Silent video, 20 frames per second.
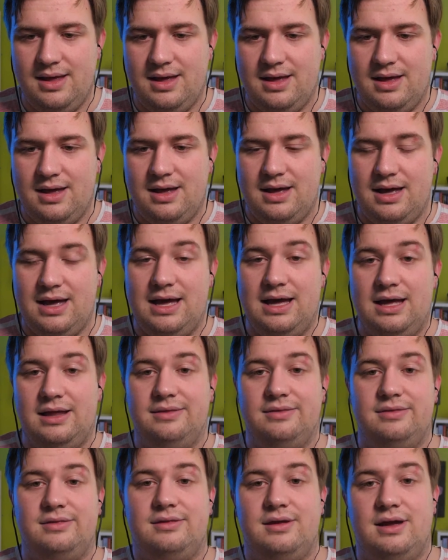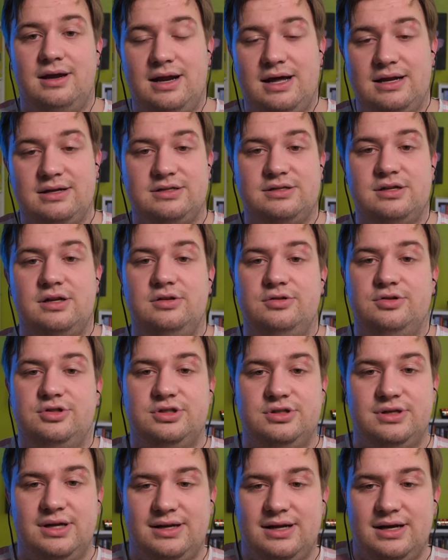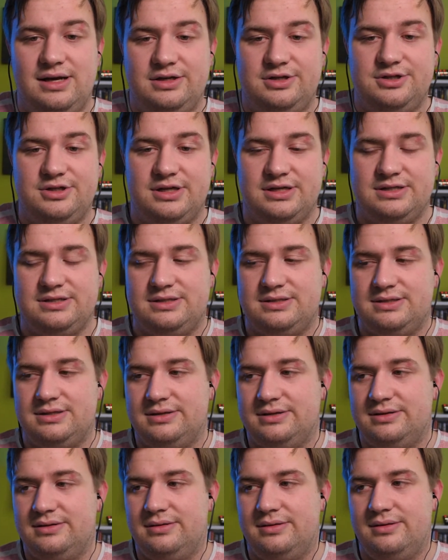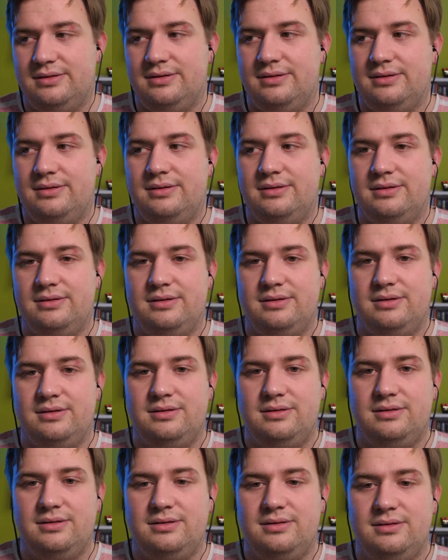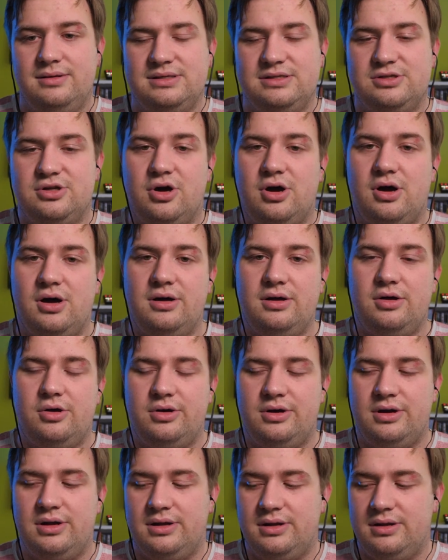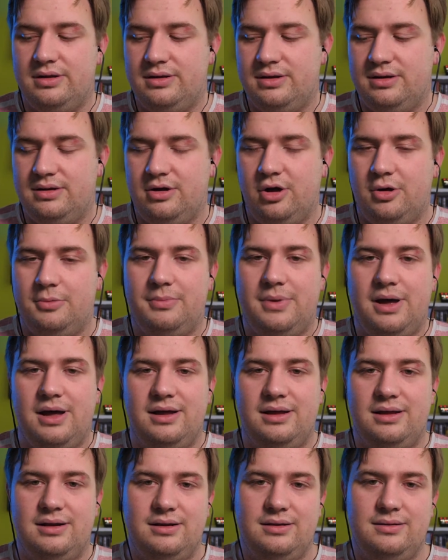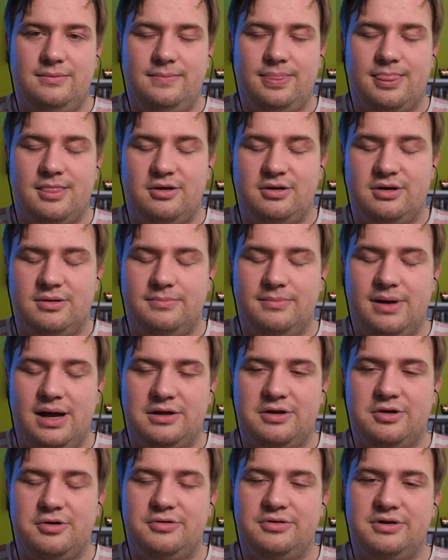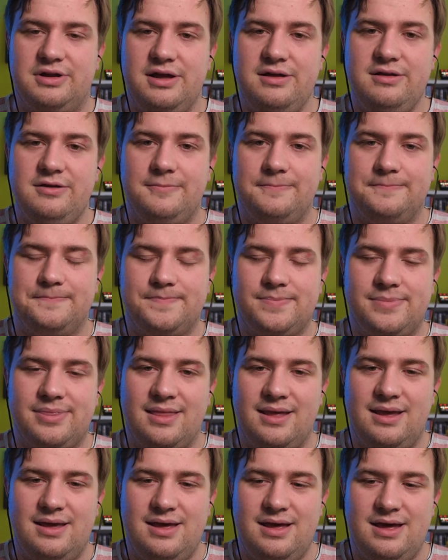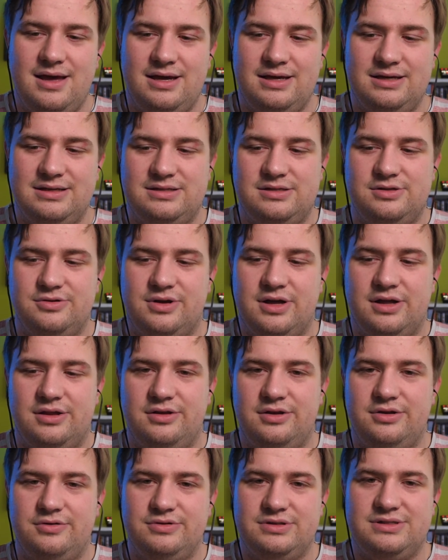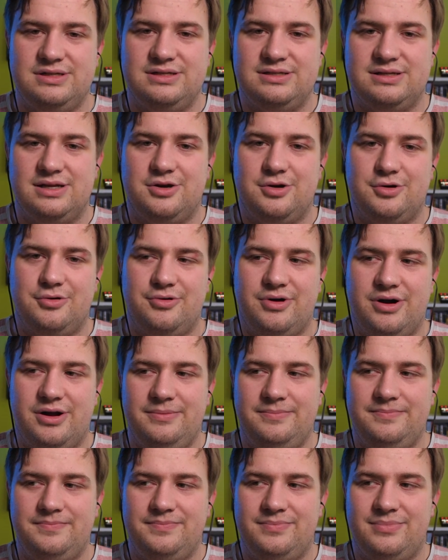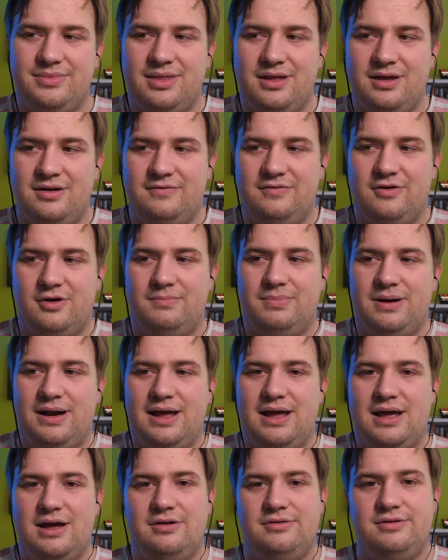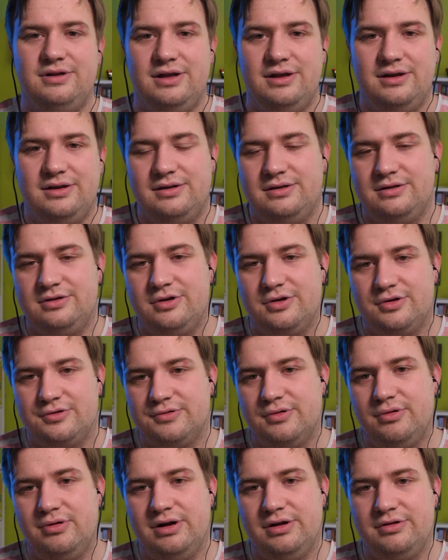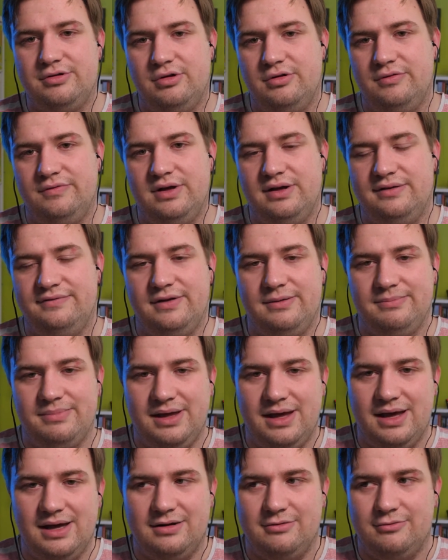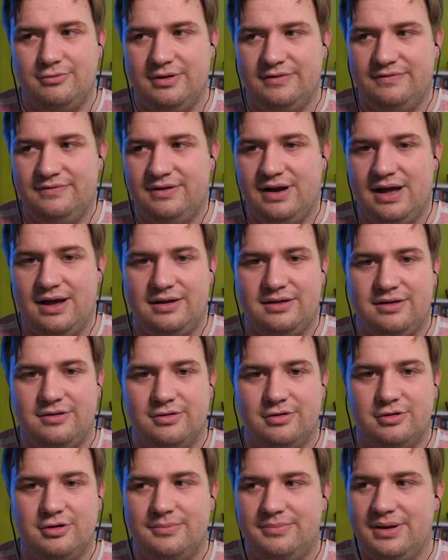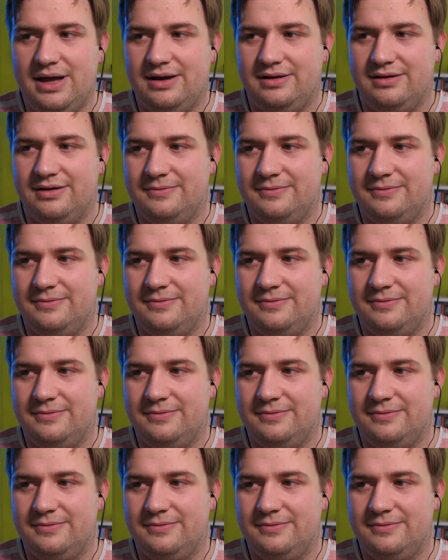And another solution that I just saw on my current gig is you can use Isadora for playout and control it over a VPN with like your companion.